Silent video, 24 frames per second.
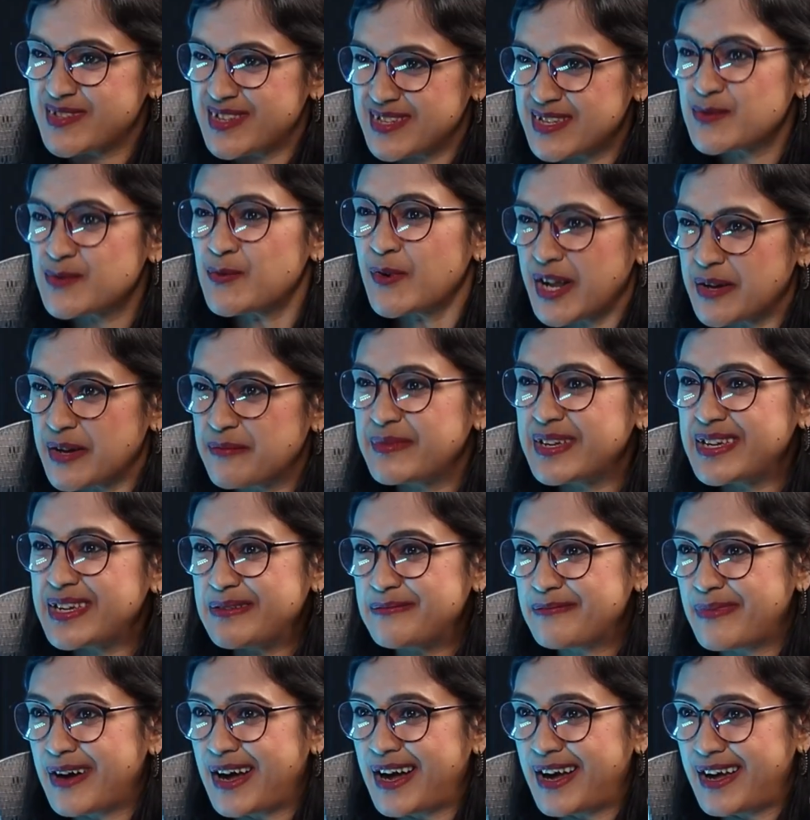this is what I
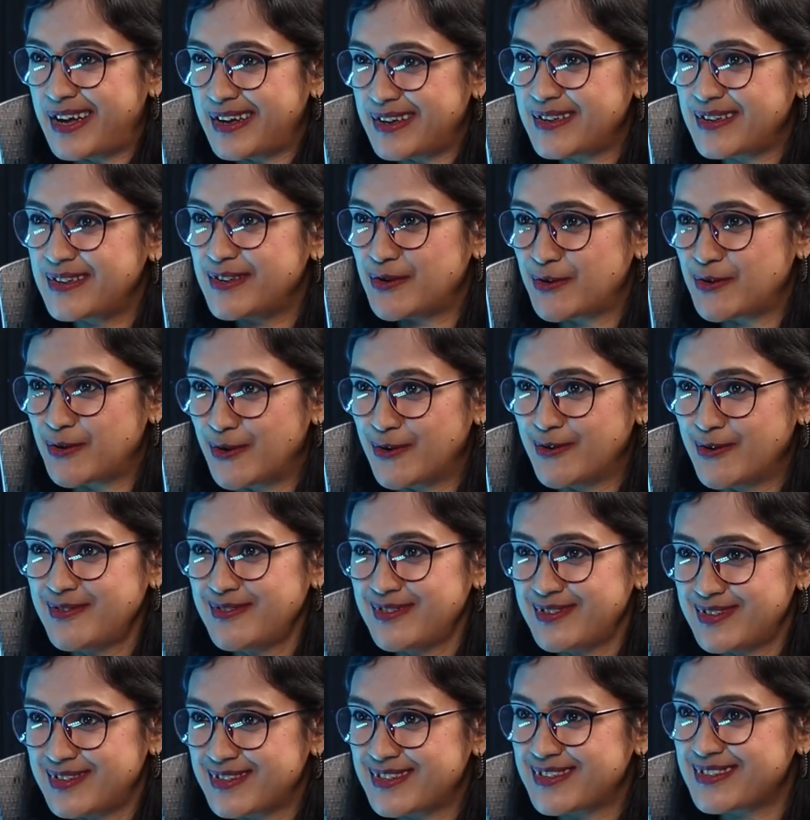mean by, you know,
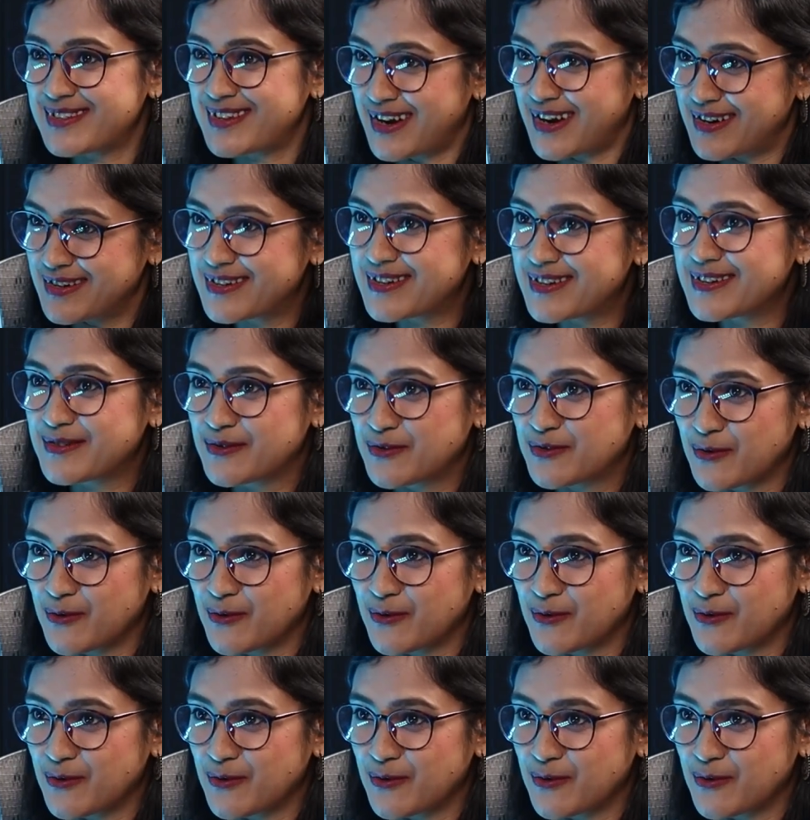stunted